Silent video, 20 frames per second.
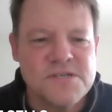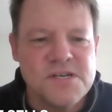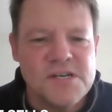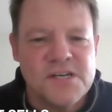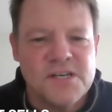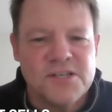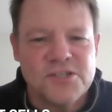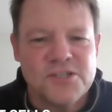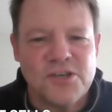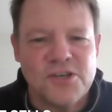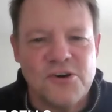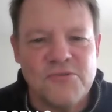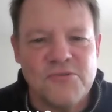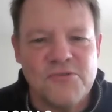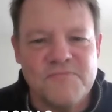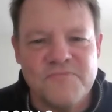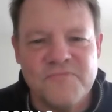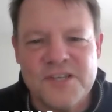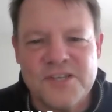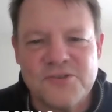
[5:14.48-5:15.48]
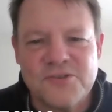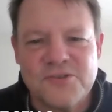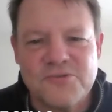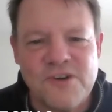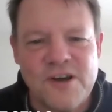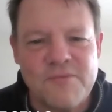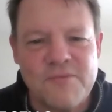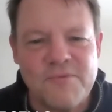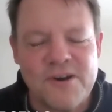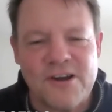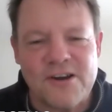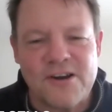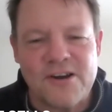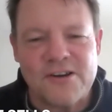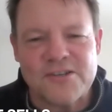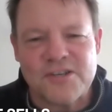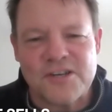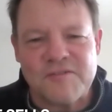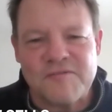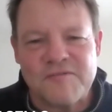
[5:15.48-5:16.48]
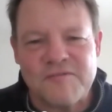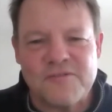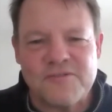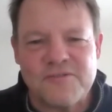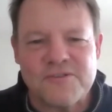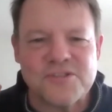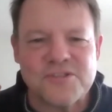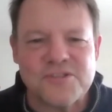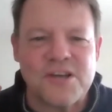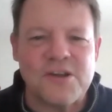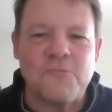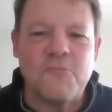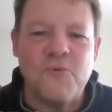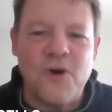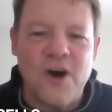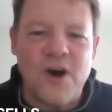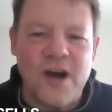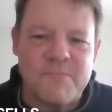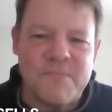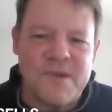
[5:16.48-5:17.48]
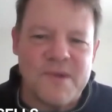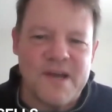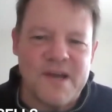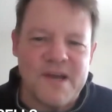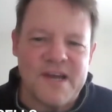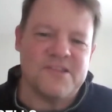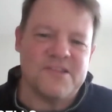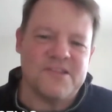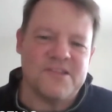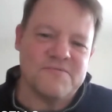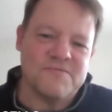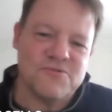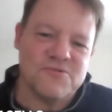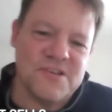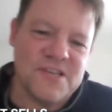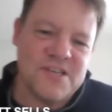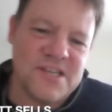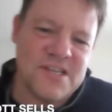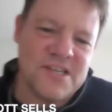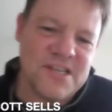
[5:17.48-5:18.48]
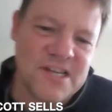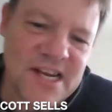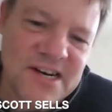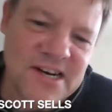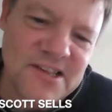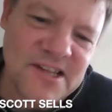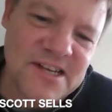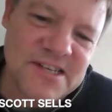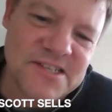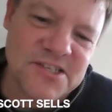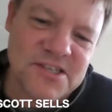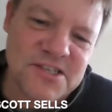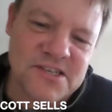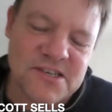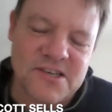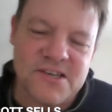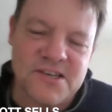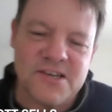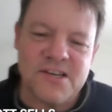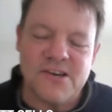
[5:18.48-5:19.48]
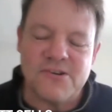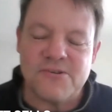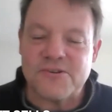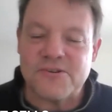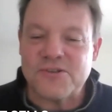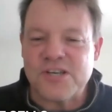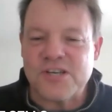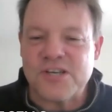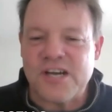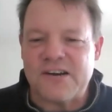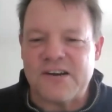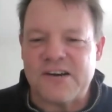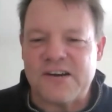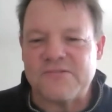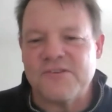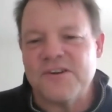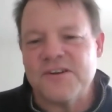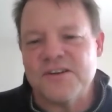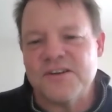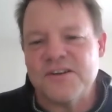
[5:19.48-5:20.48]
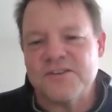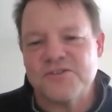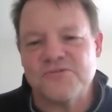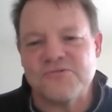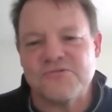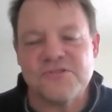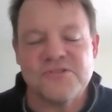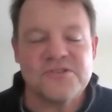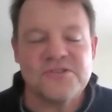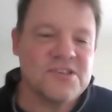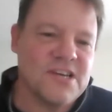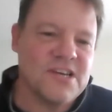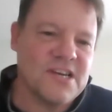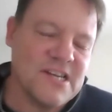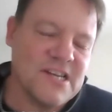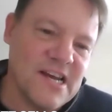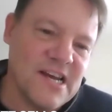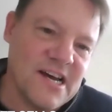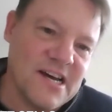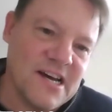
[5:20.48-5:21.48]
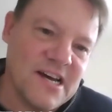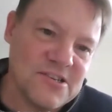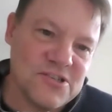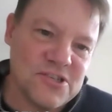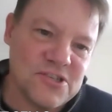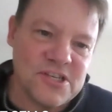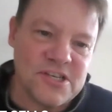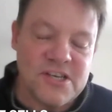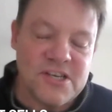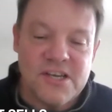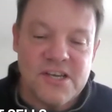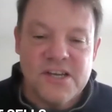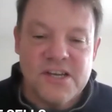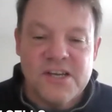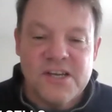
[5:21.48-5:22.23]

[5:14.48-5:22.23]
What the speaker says: So this webinar is going to focus on one method of treating adolescent or child suicidality.